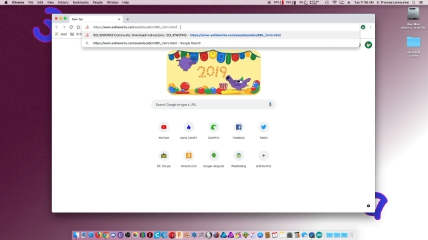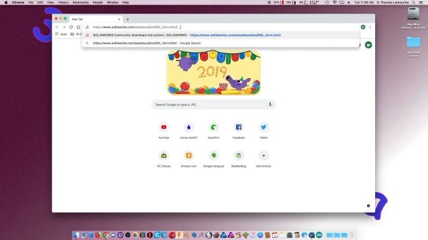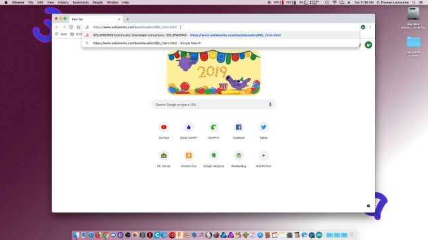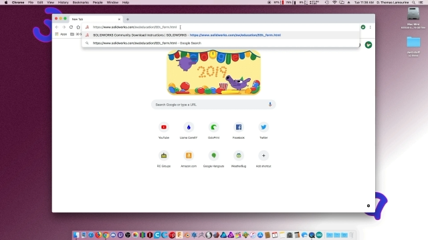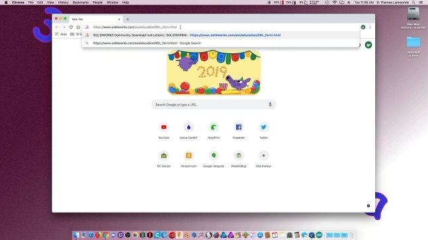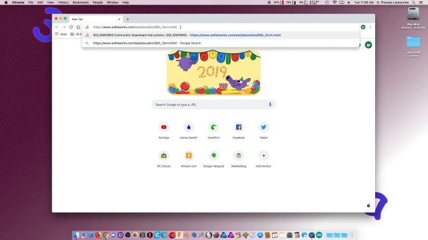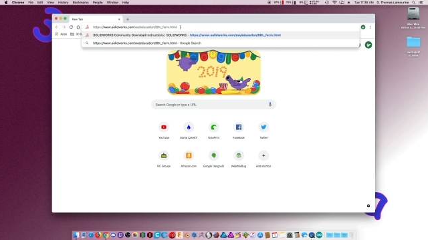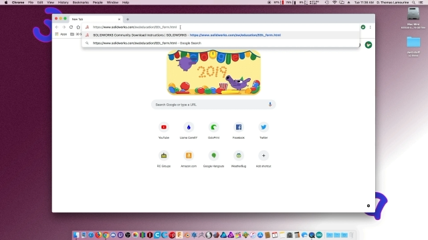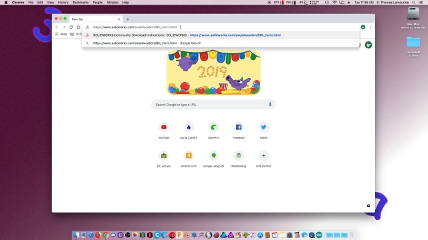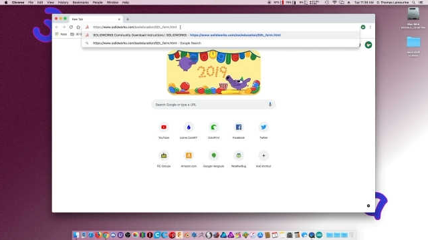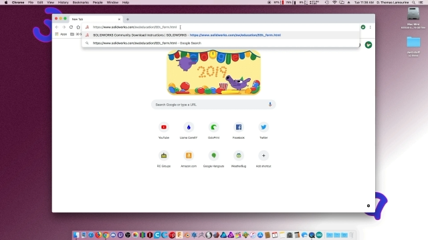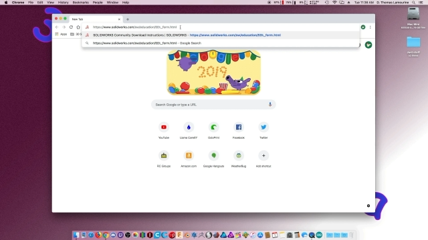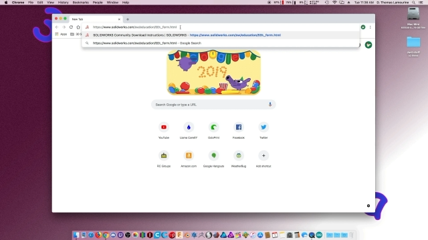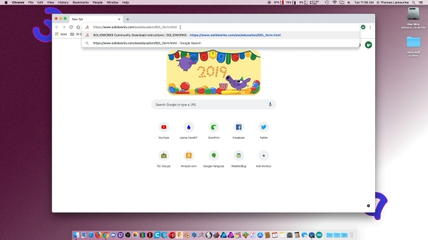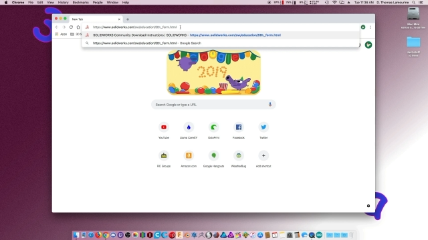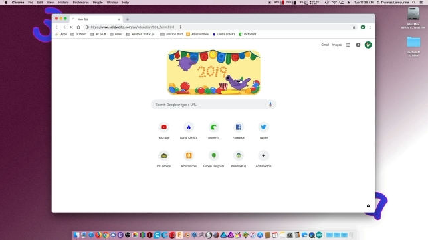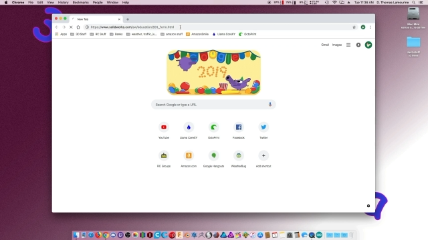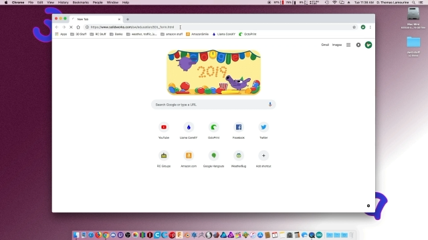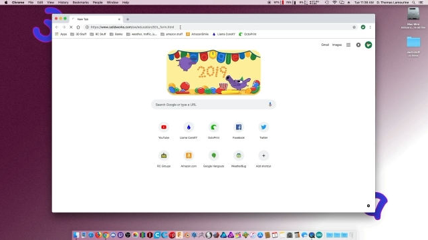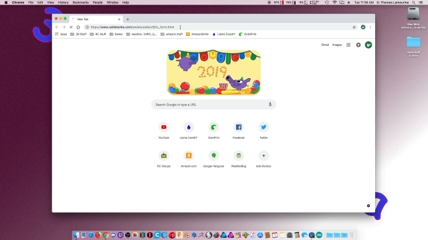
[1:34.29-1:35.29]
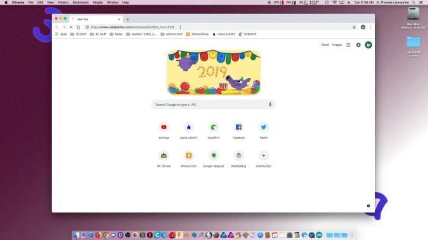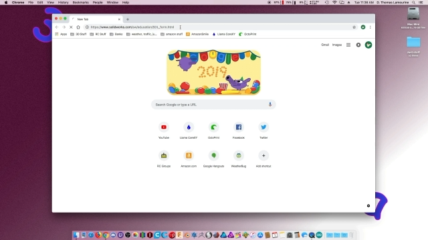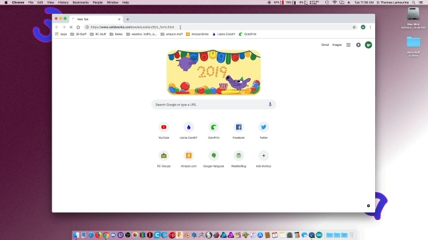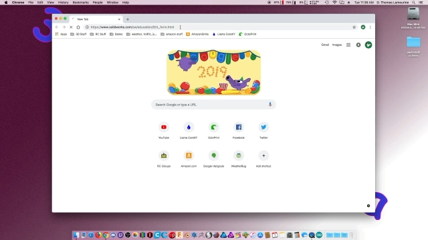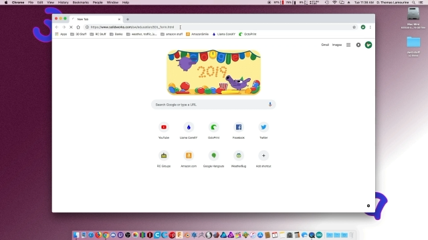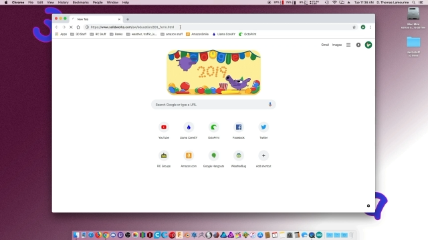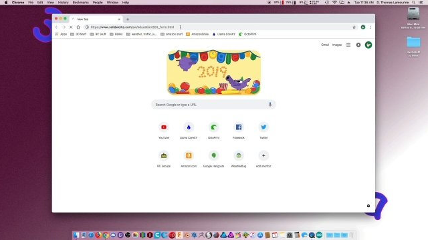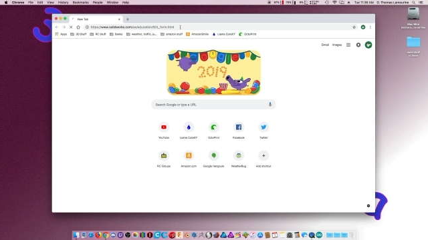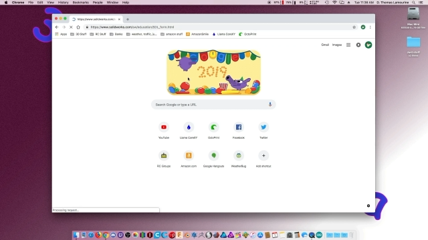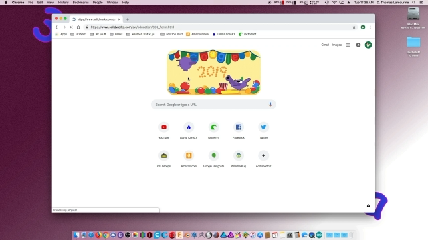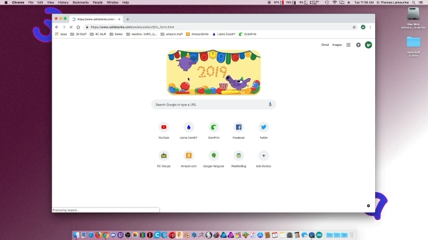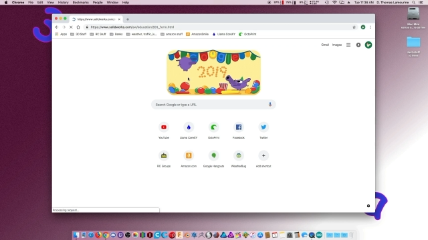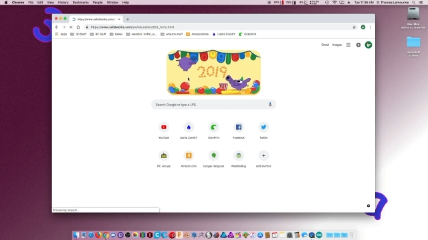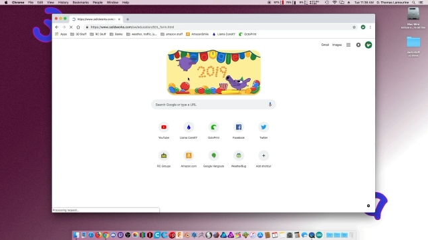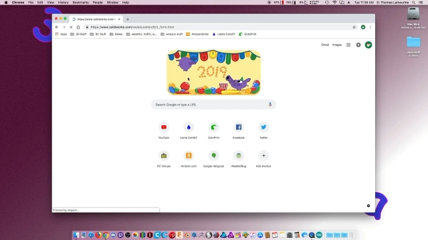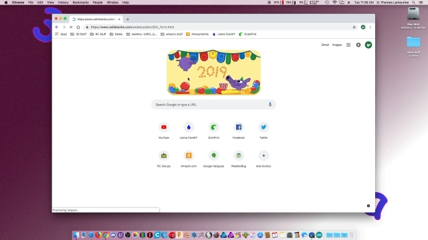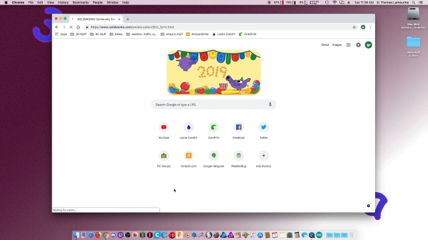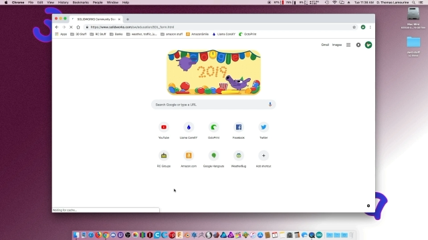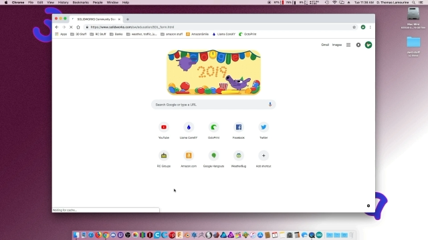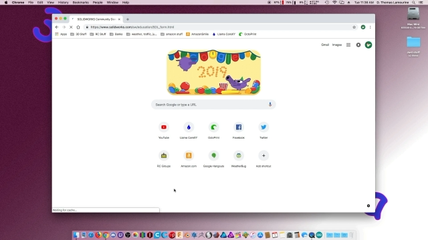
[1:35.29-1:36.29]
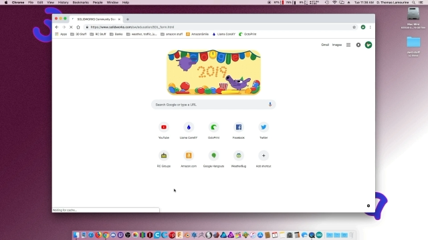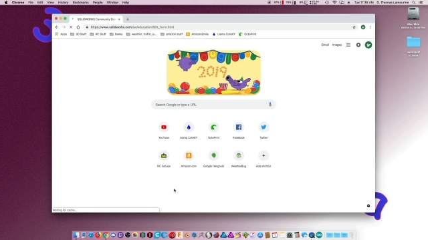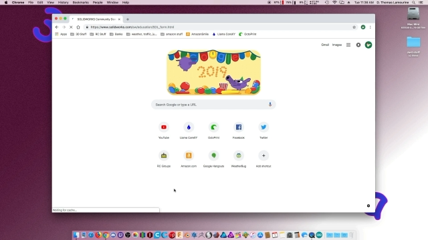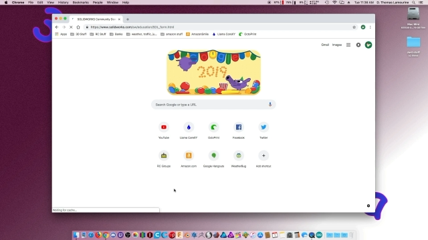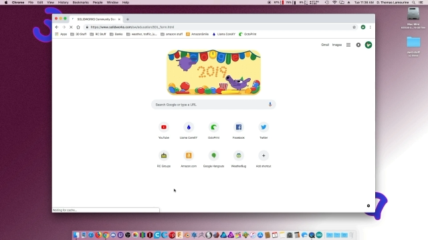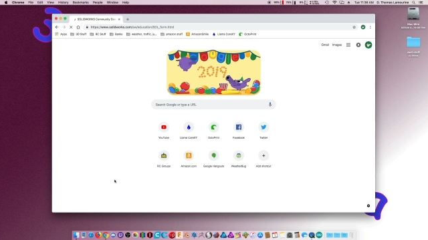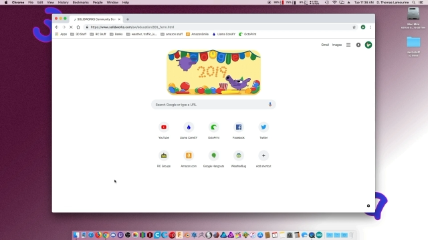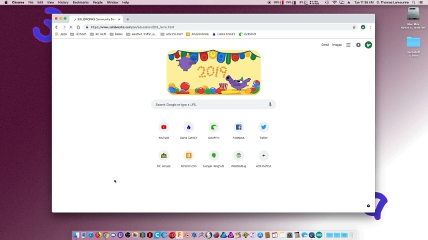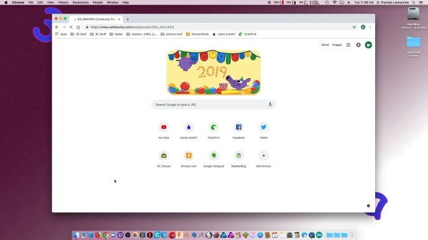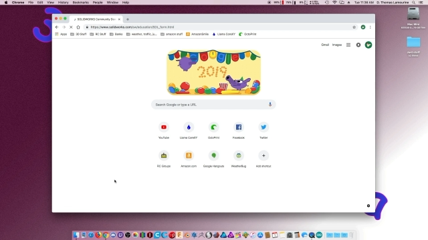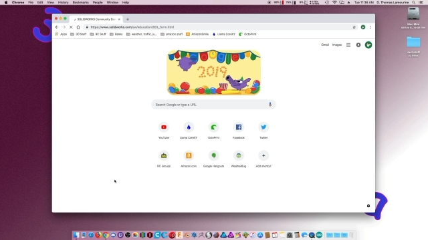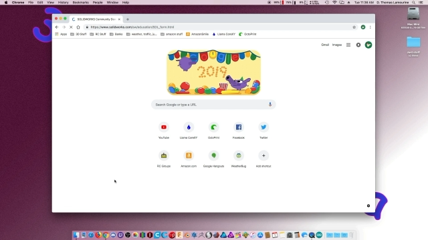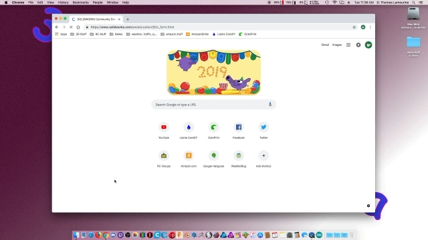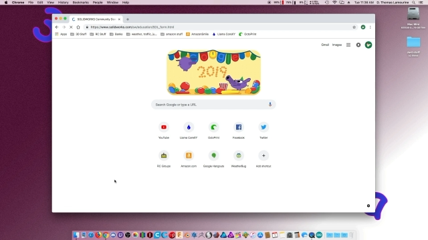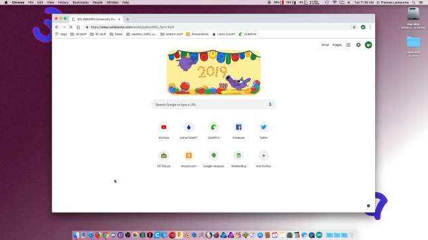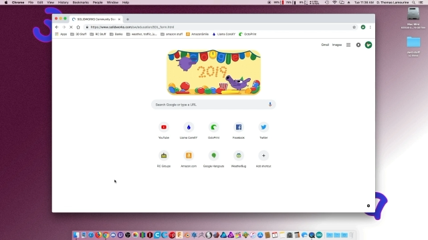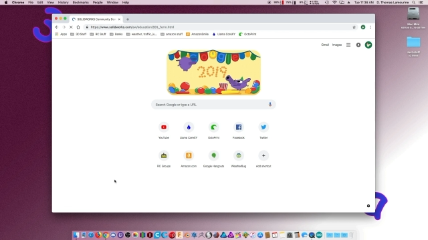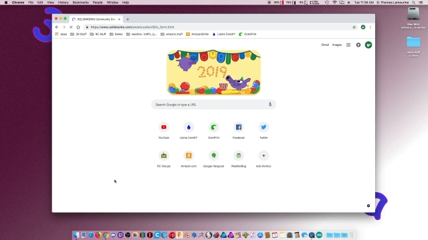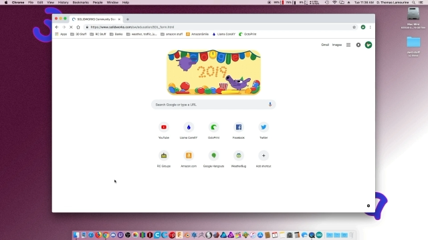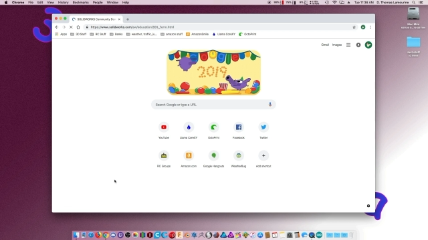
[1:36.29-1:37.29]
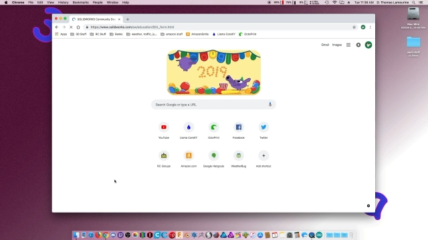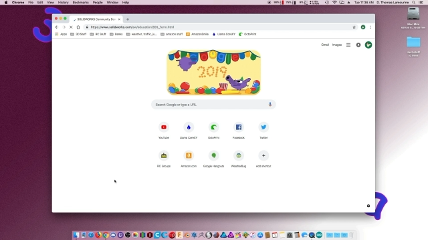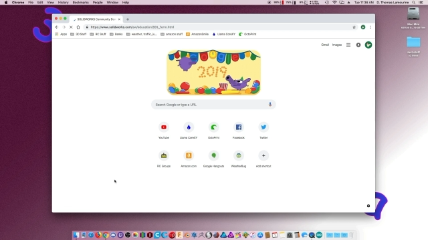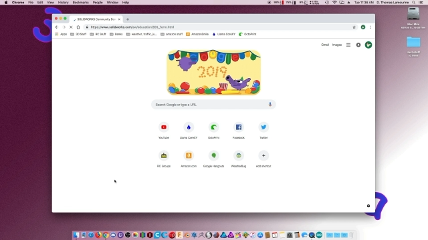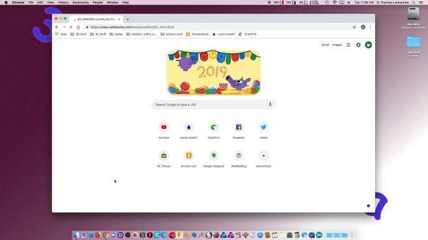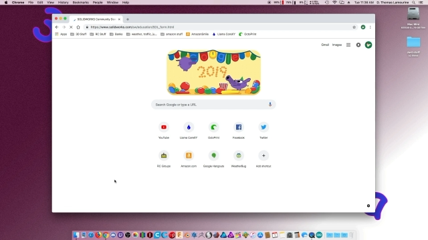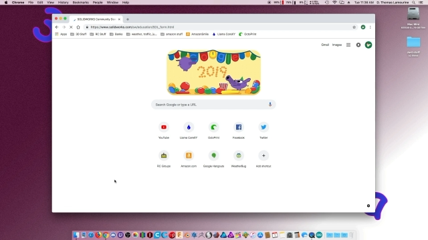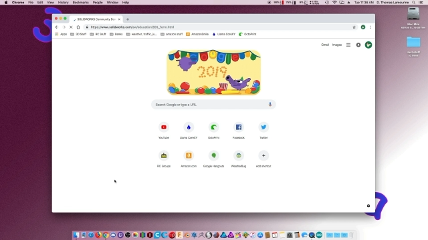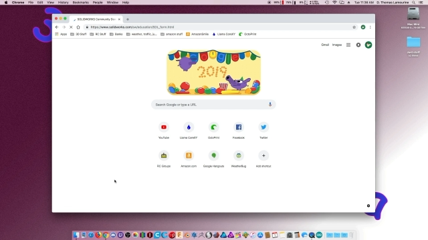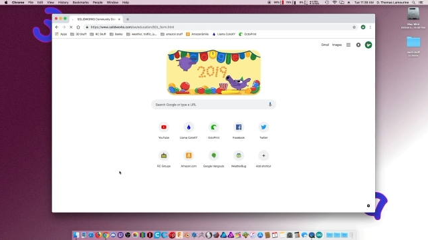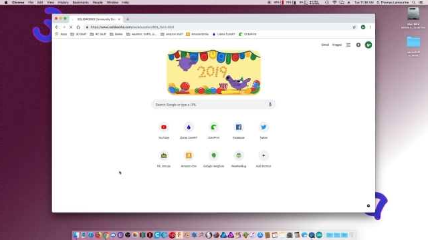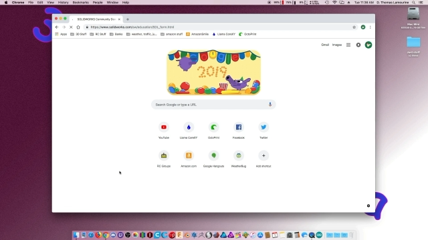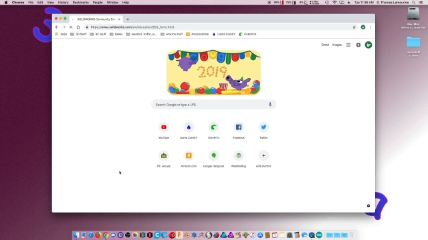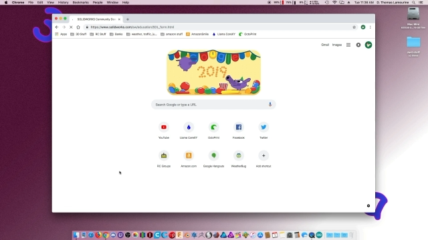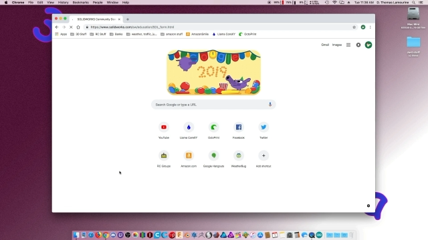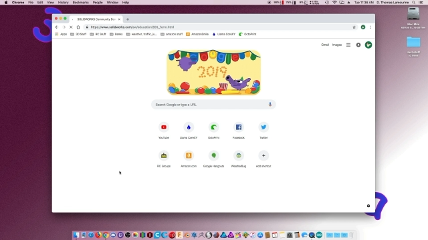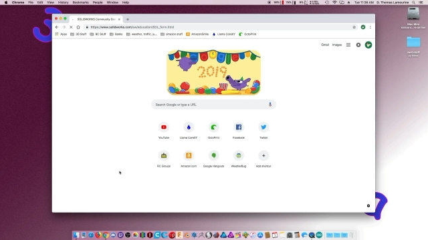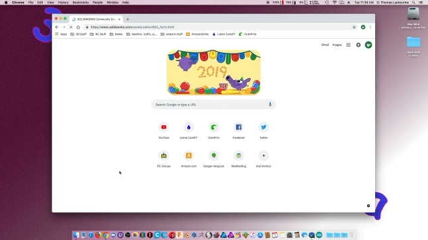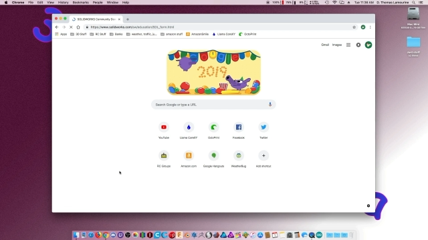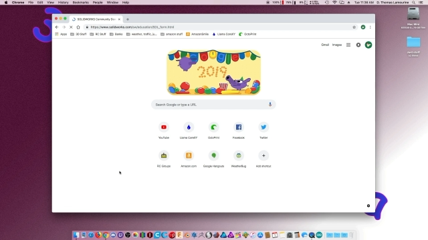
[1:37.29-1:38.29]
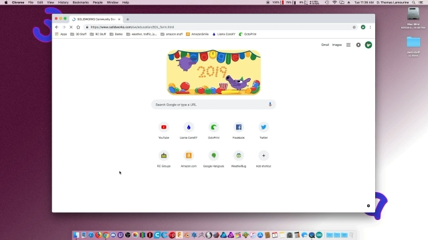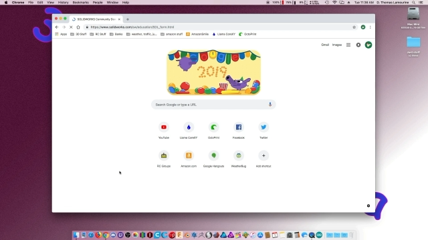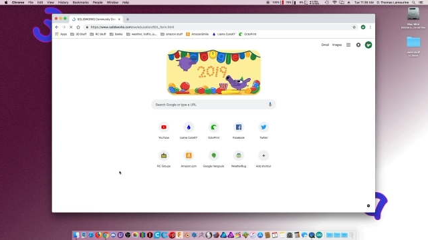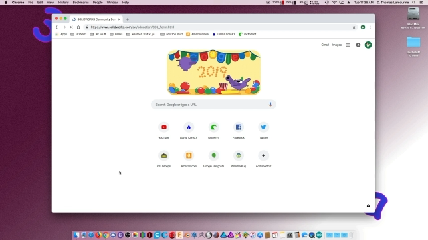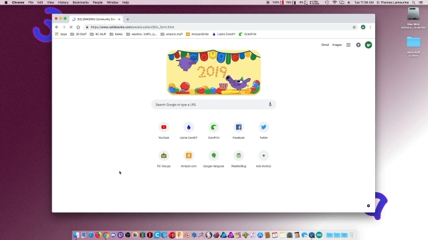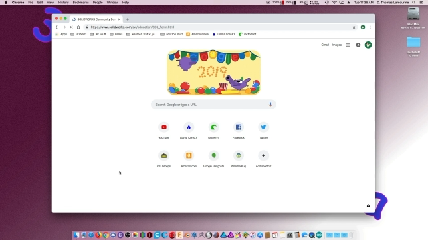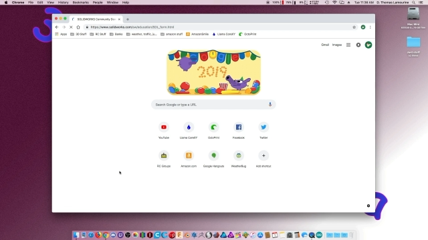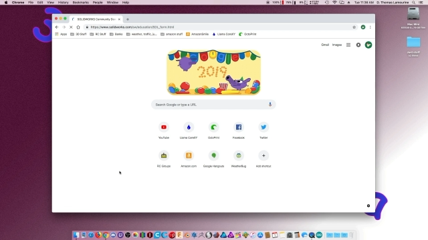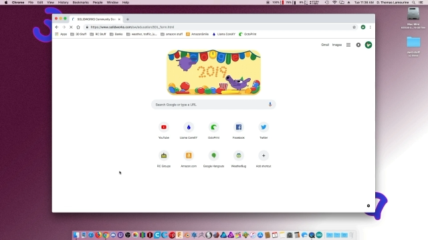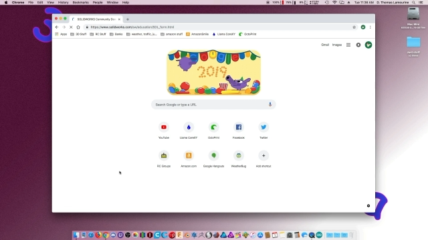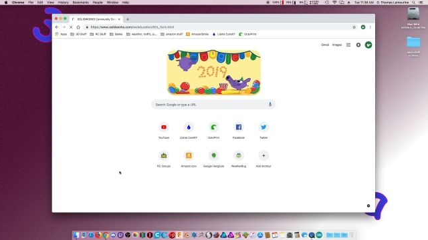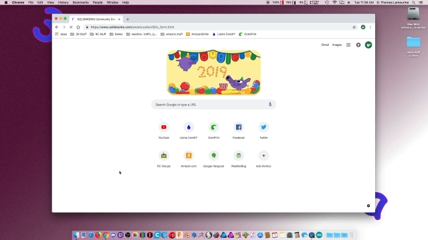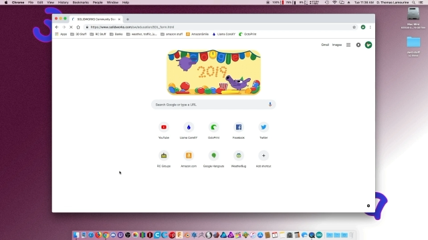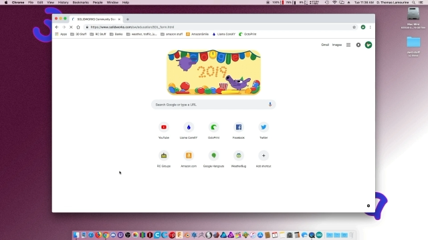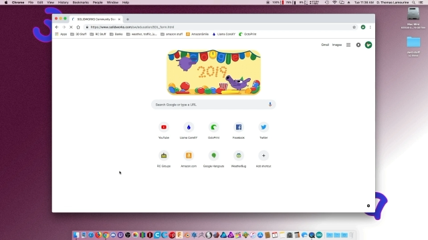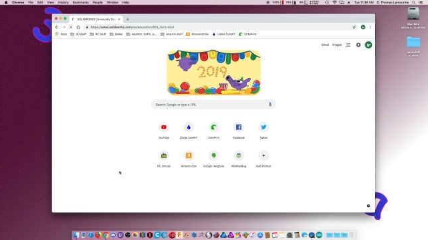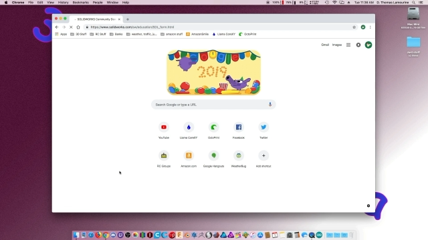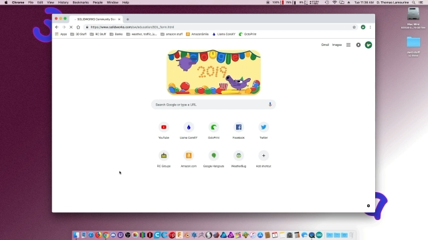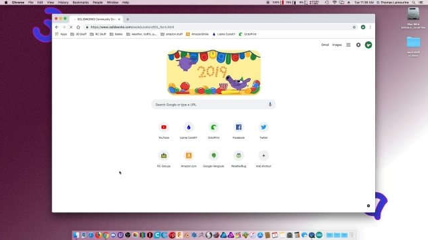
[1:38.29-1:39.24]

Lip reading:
(no speaker visible)